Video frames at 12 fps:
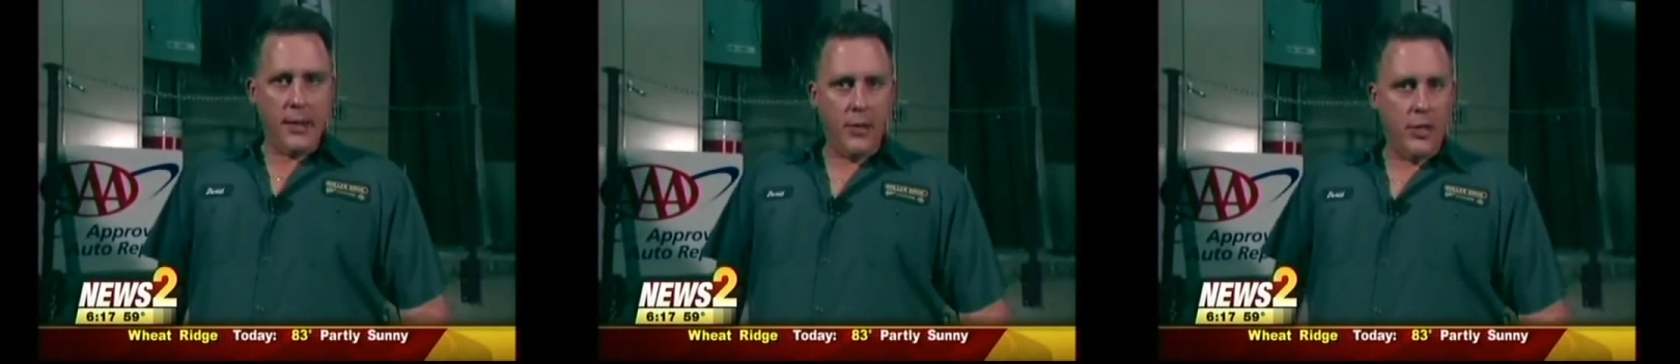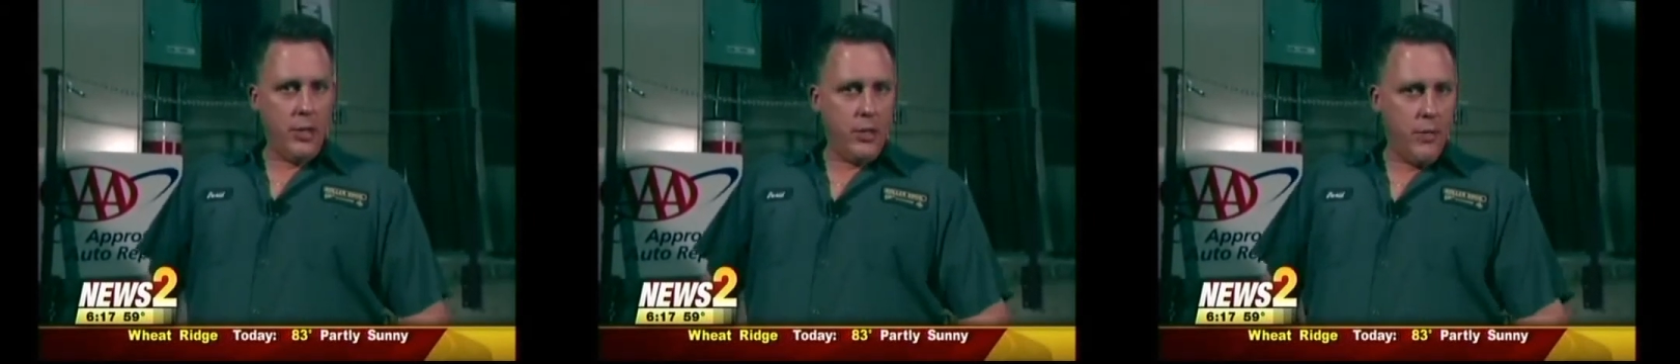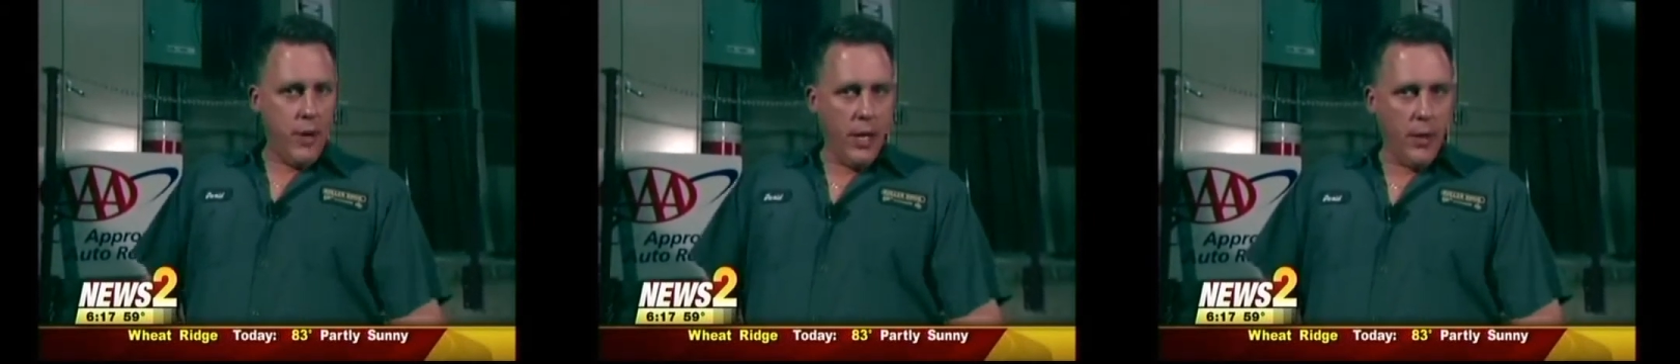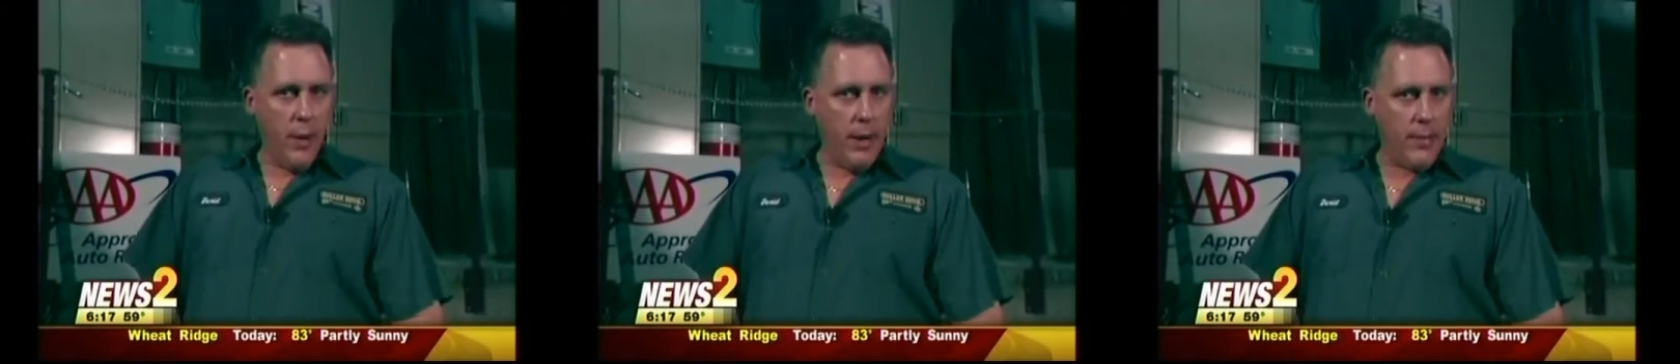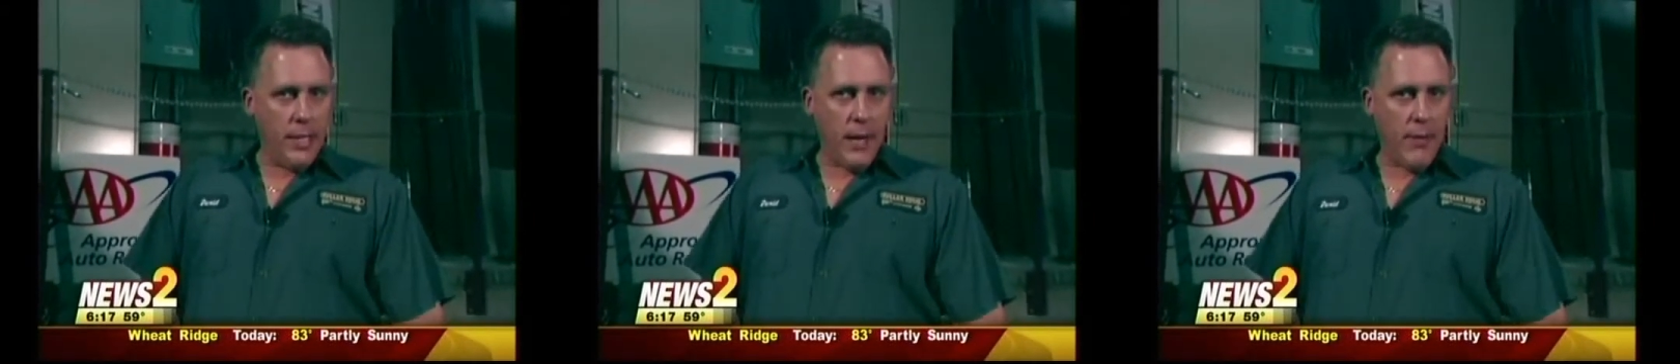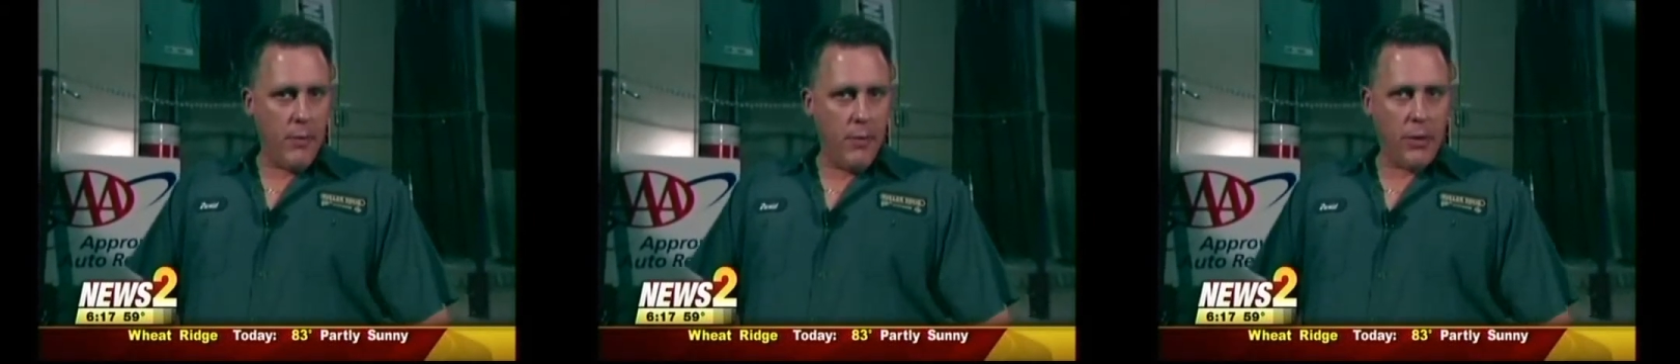I was just reading a
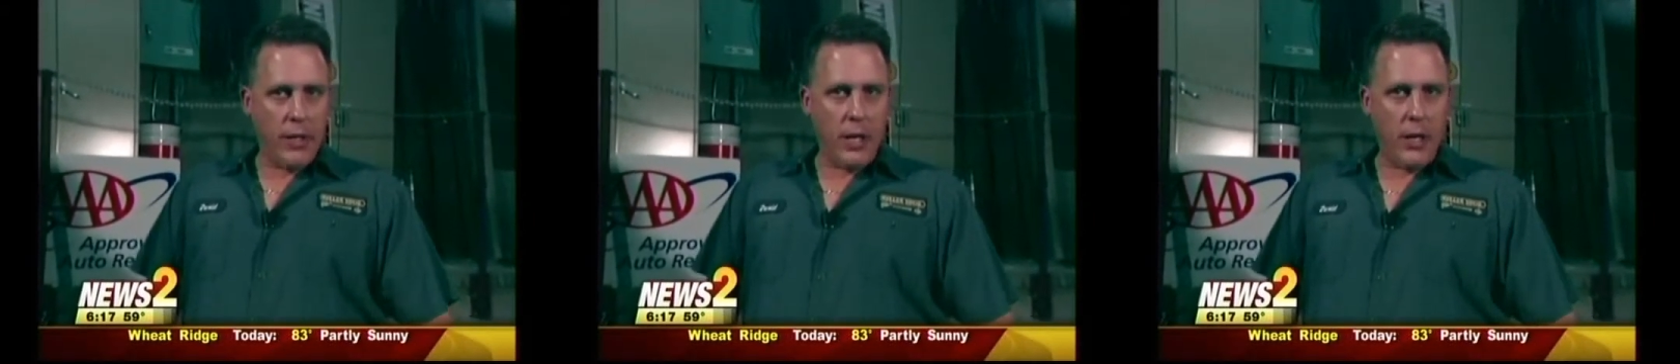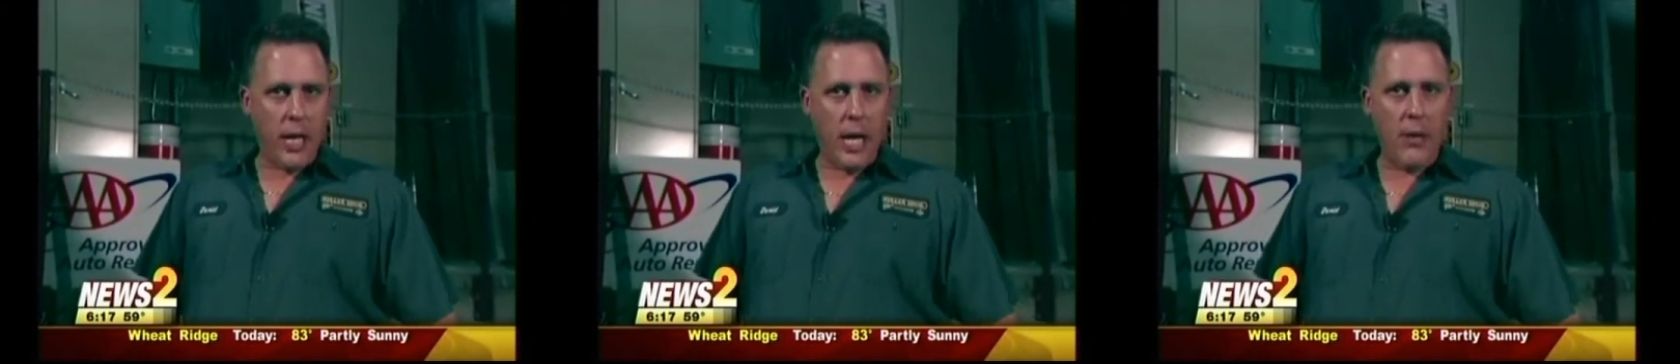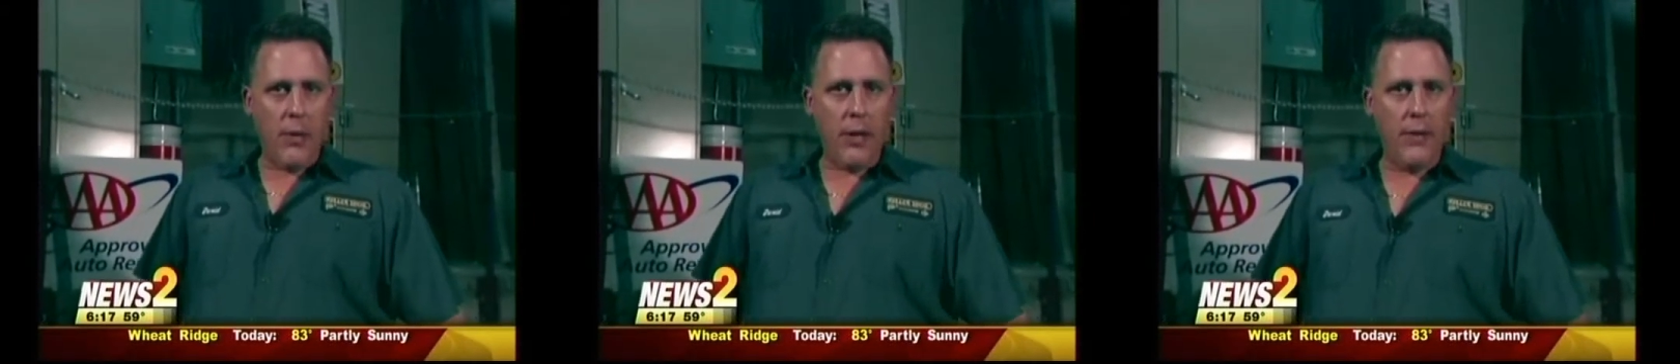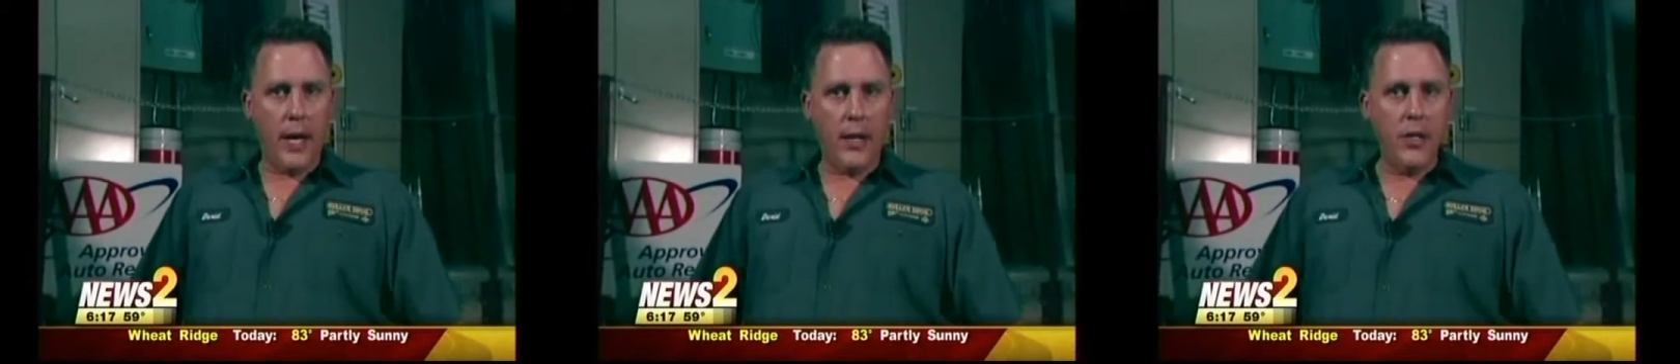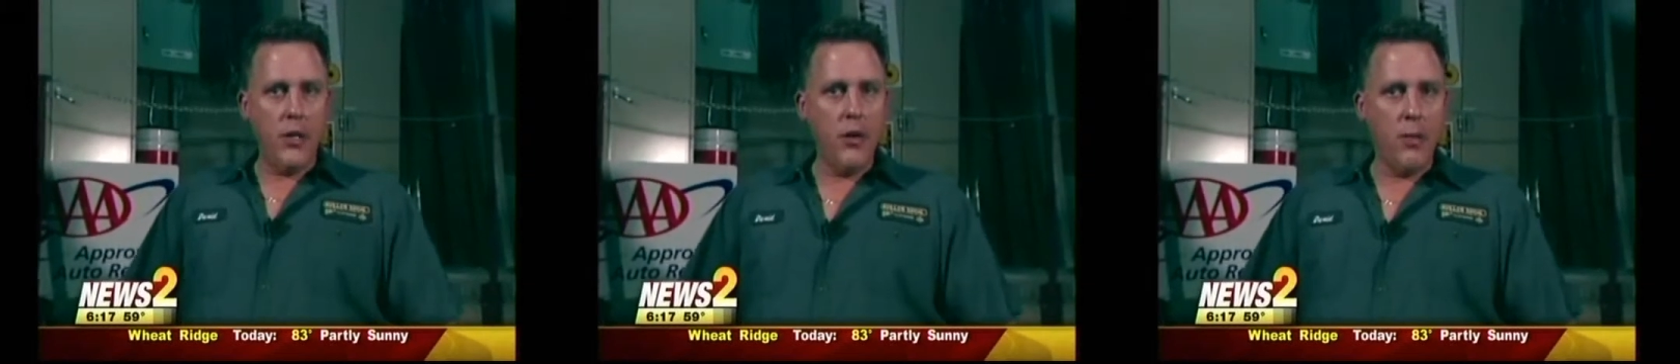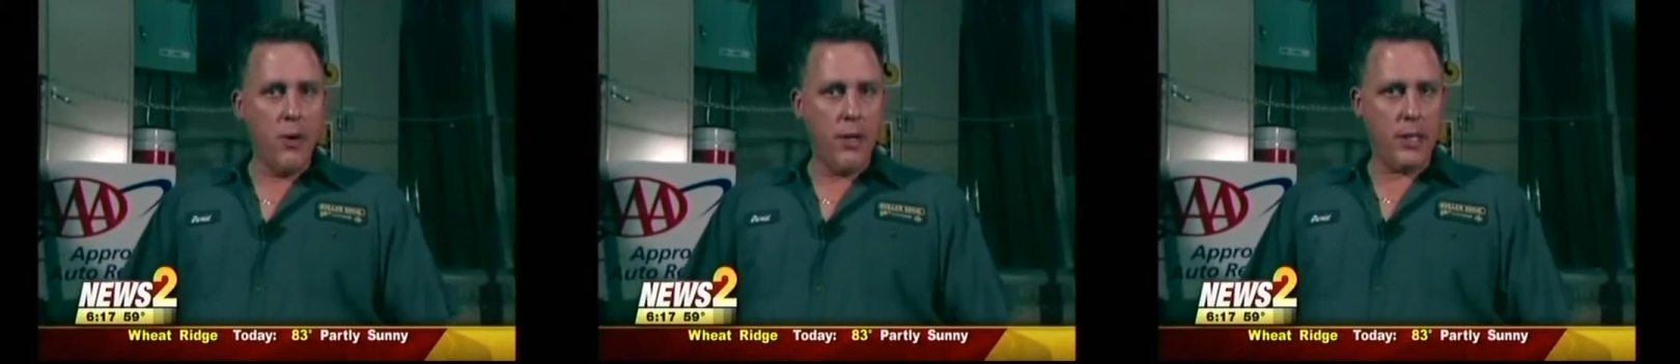website from North Carolina where they've had
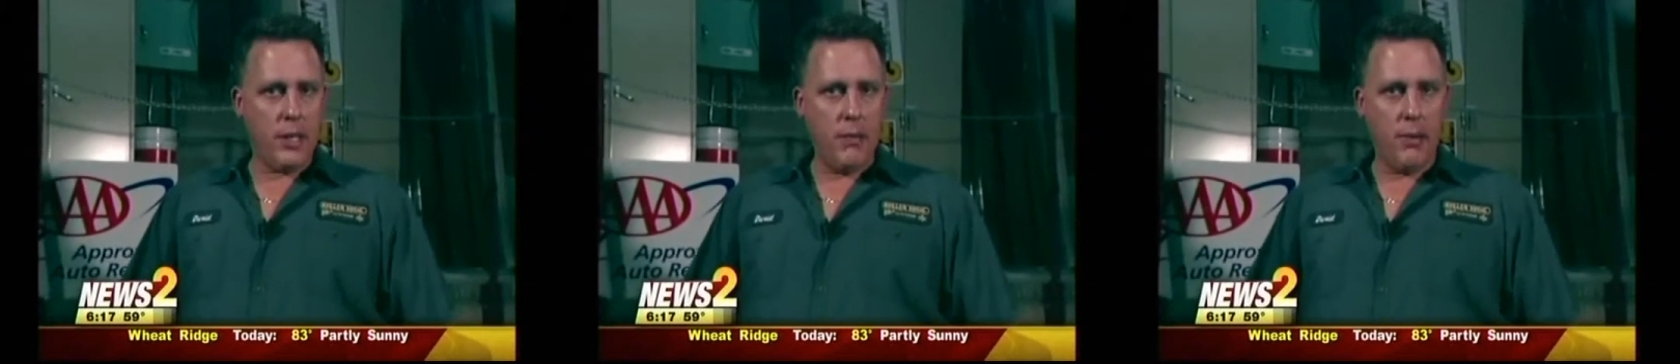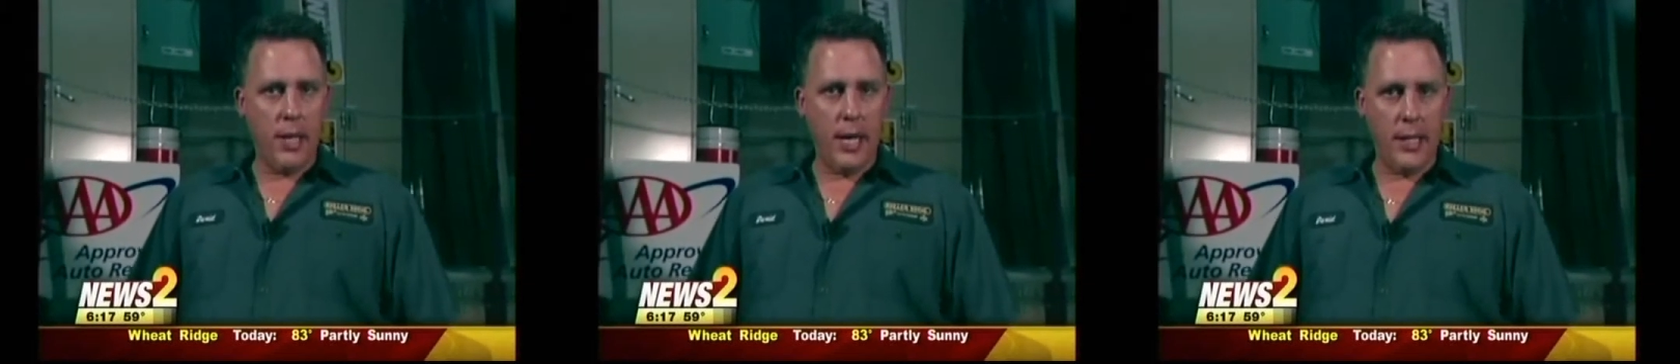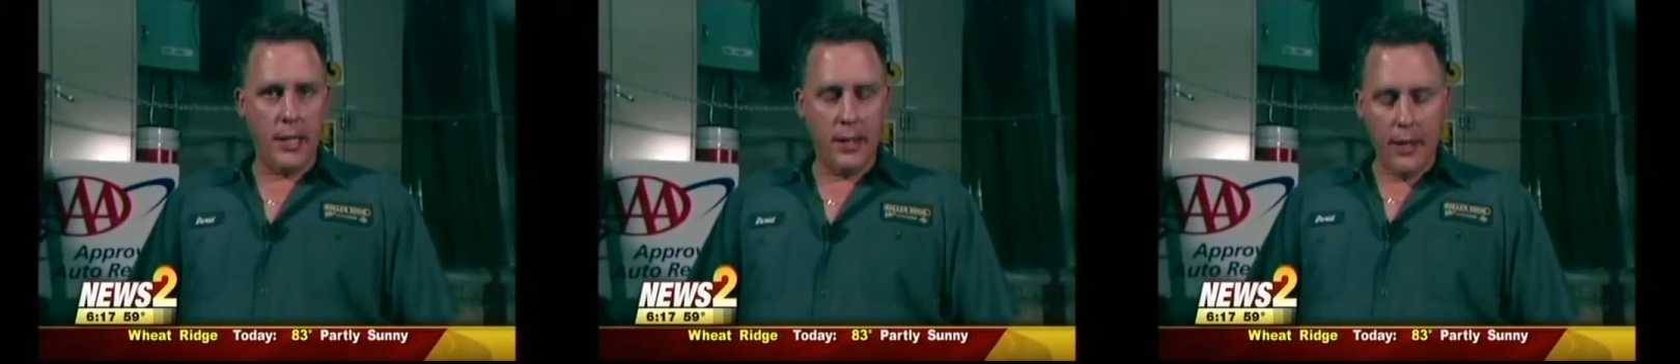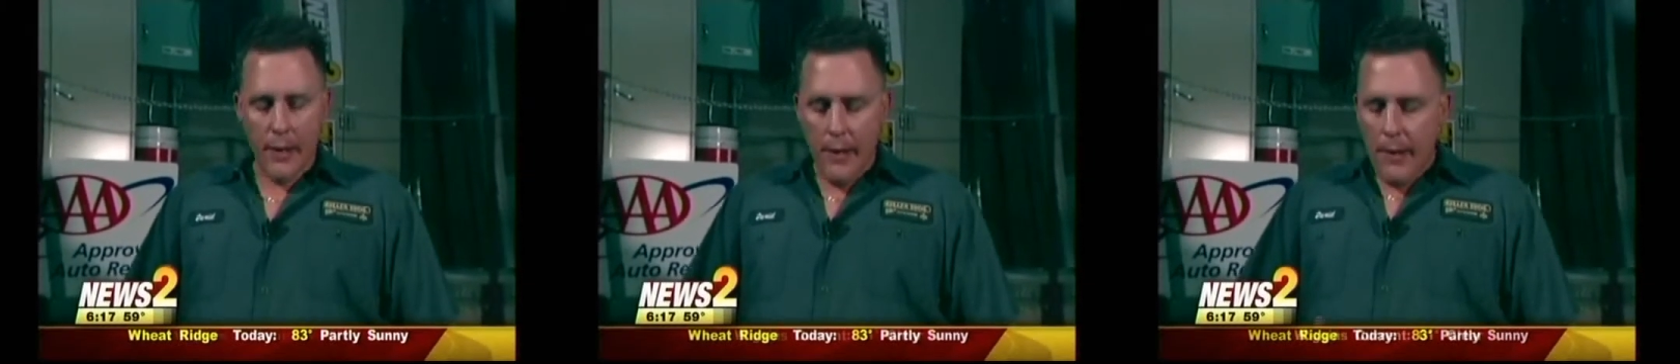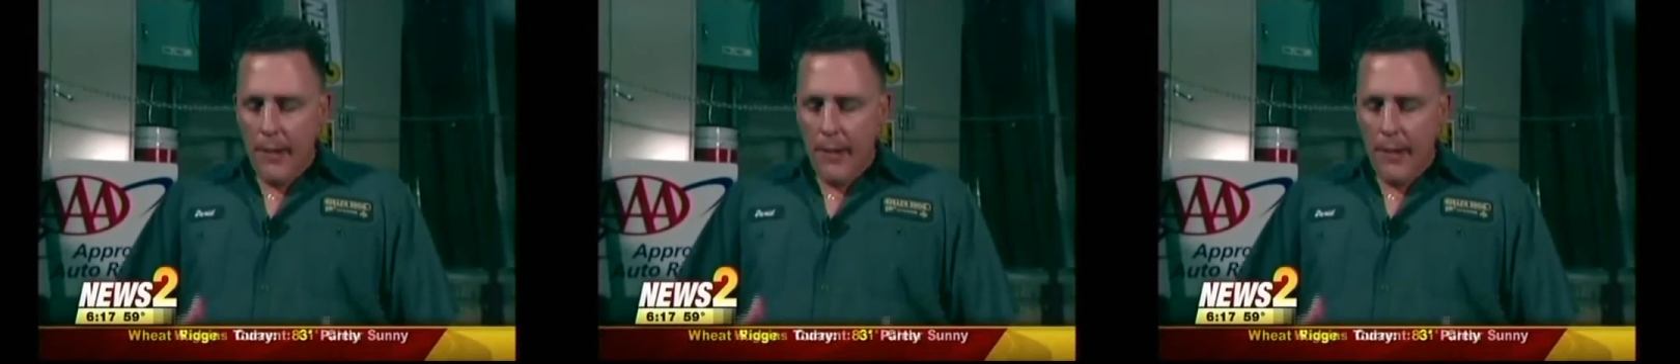numerous complaints.